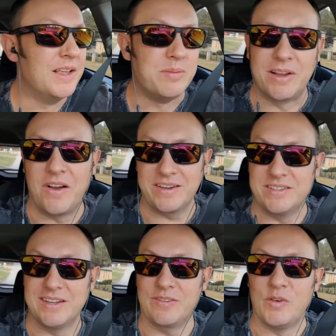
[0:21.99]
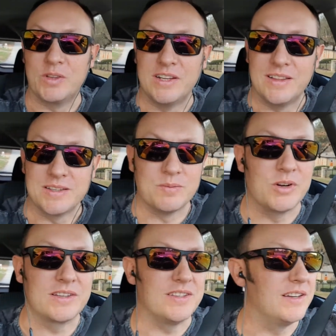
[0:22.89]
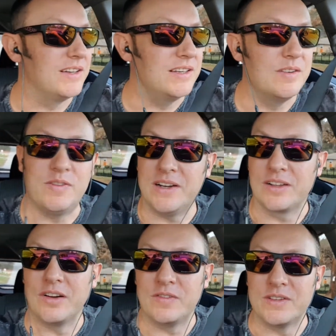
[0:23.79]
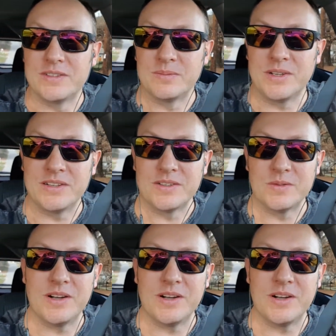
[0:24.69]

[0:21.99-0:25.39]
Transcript: Been going since like 4:30 this morning, so I need to find a coffee and some lunch as